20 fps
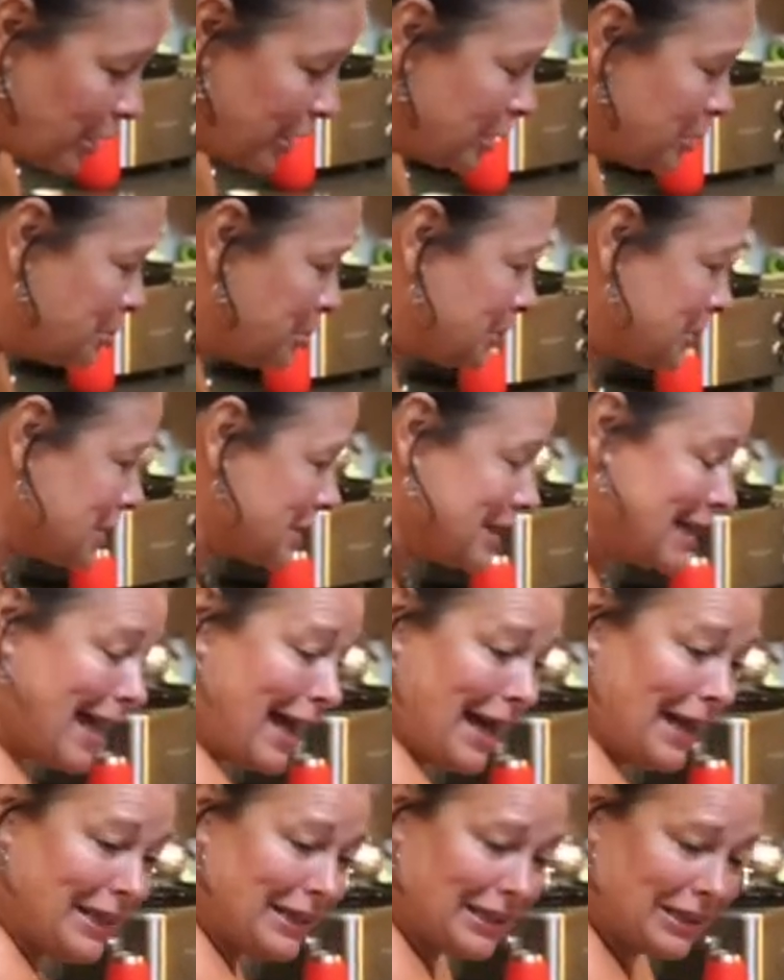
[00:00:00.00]
we're gonna put
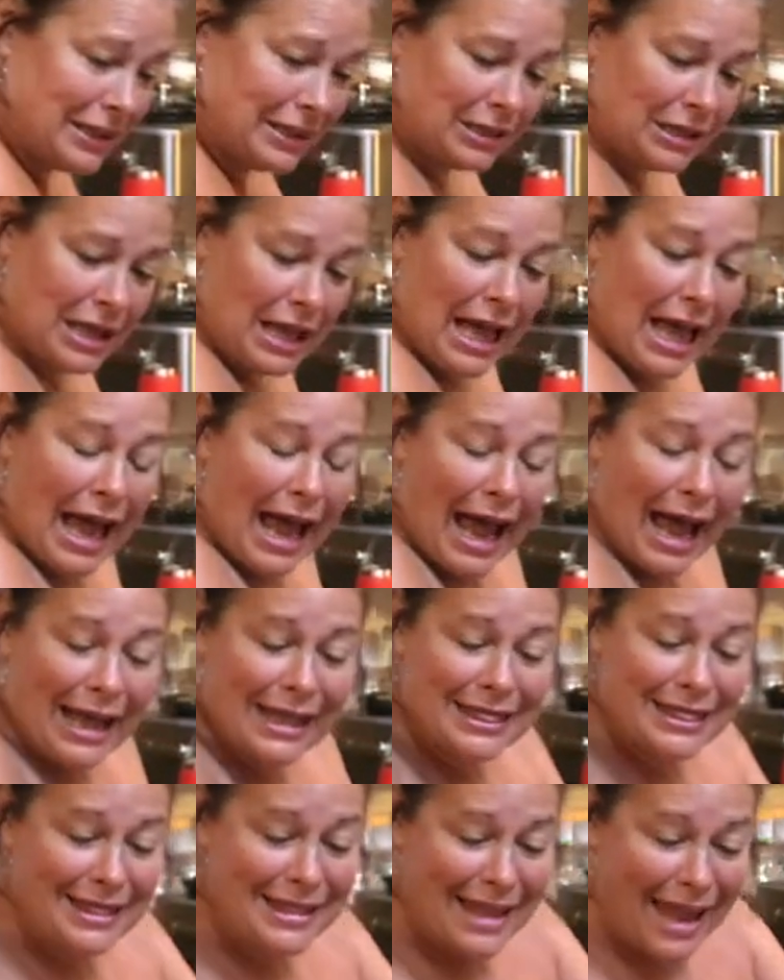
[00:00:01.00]
that in.
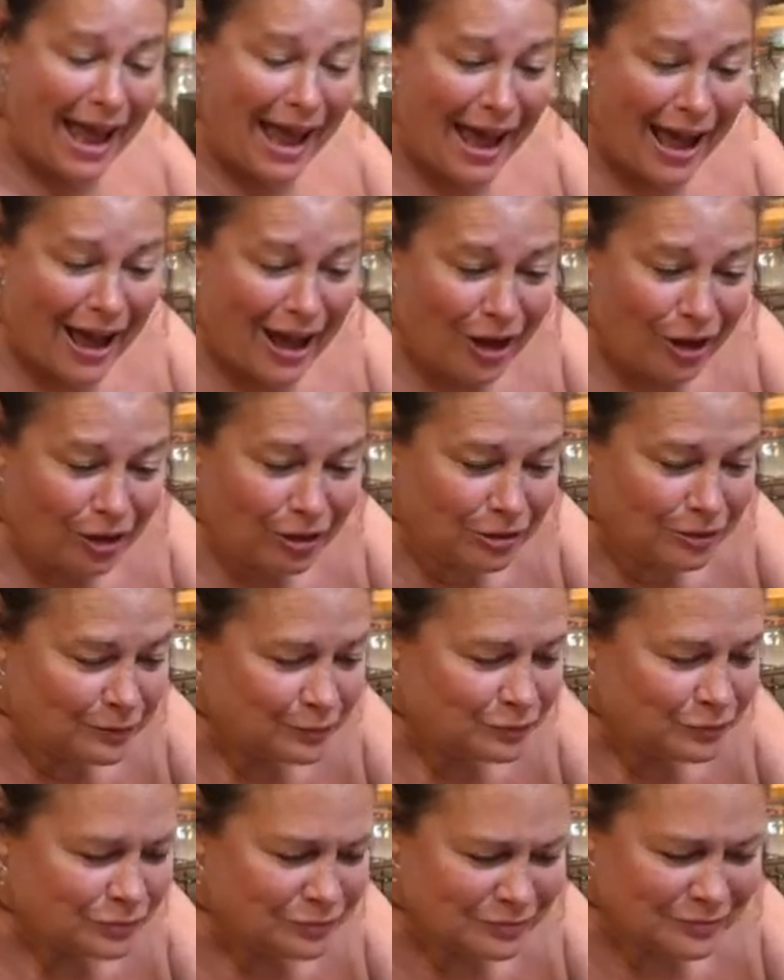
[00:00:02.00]
And now,
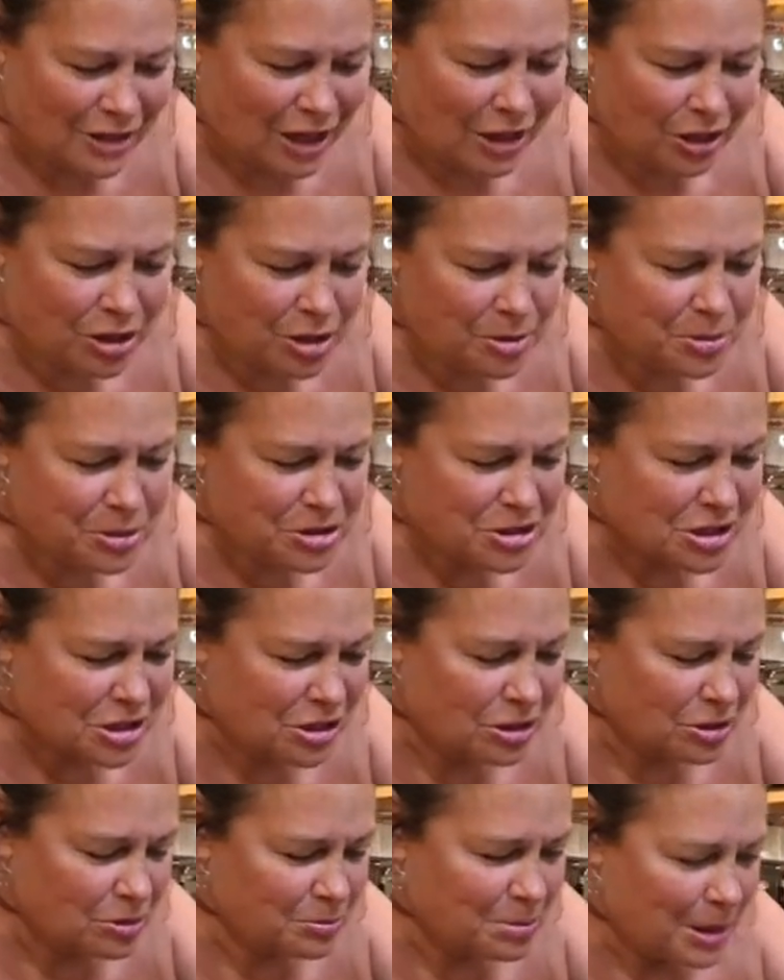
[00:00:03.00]
I already put
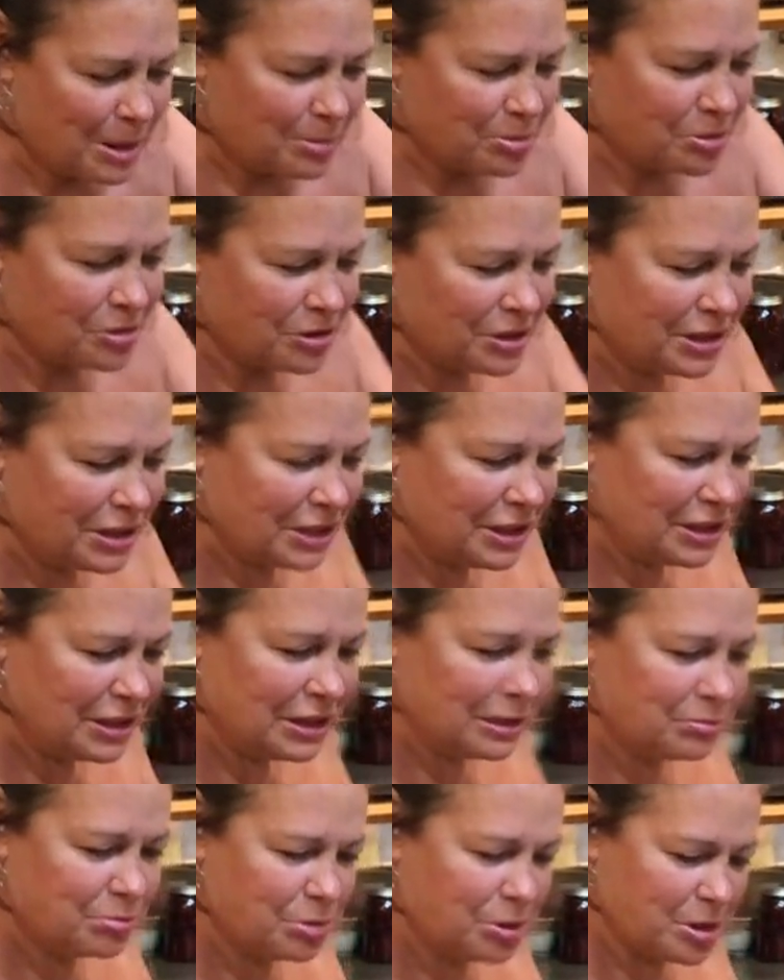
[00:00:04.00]
salt and pepper in
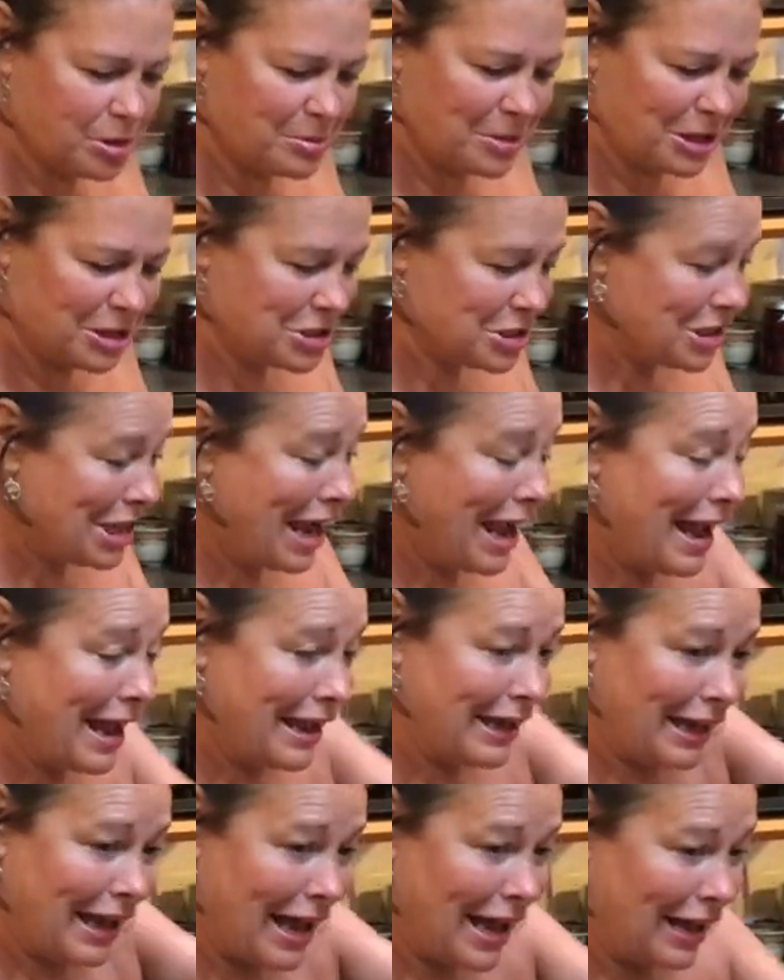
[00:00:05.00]
pretty much,
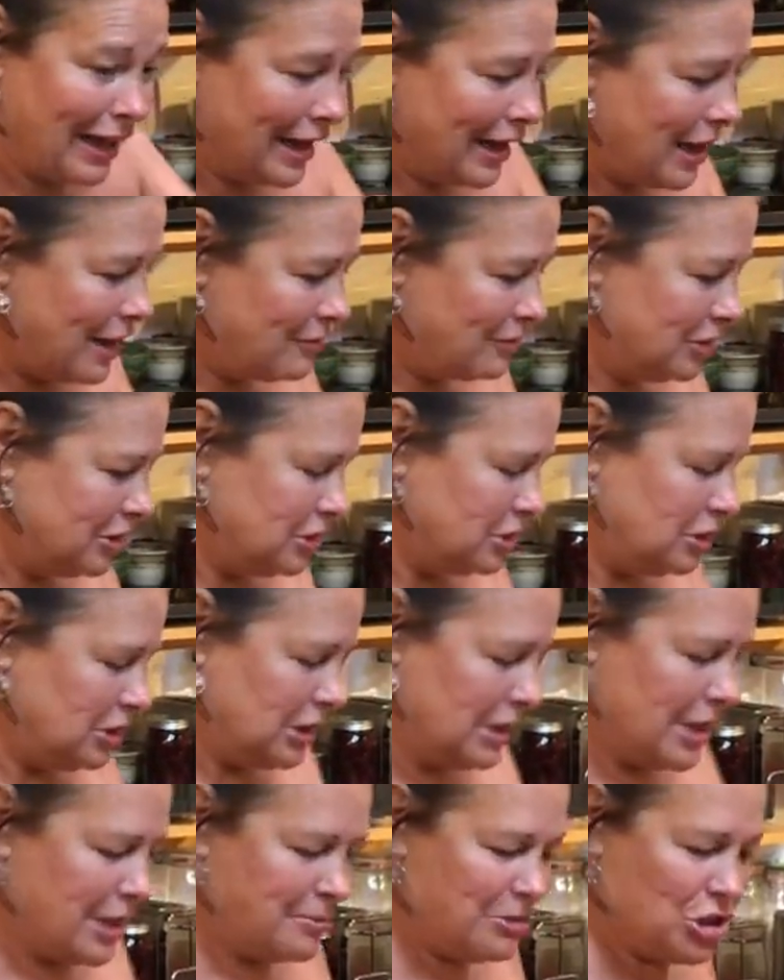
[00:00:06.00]
and I have a
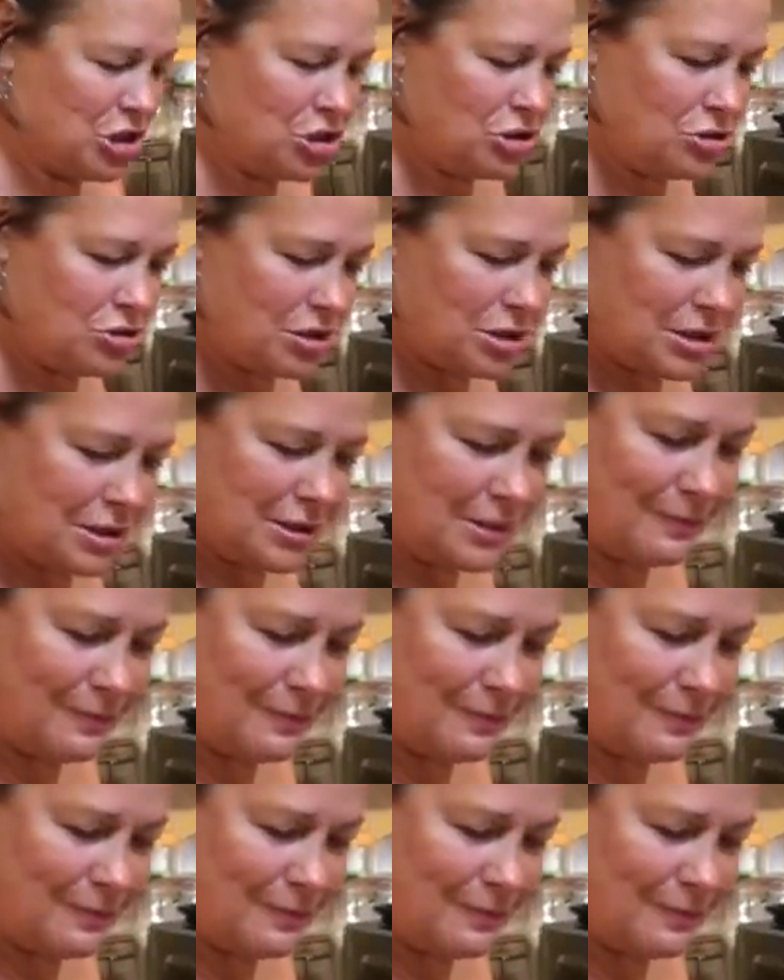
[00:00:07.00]
little lemon juice.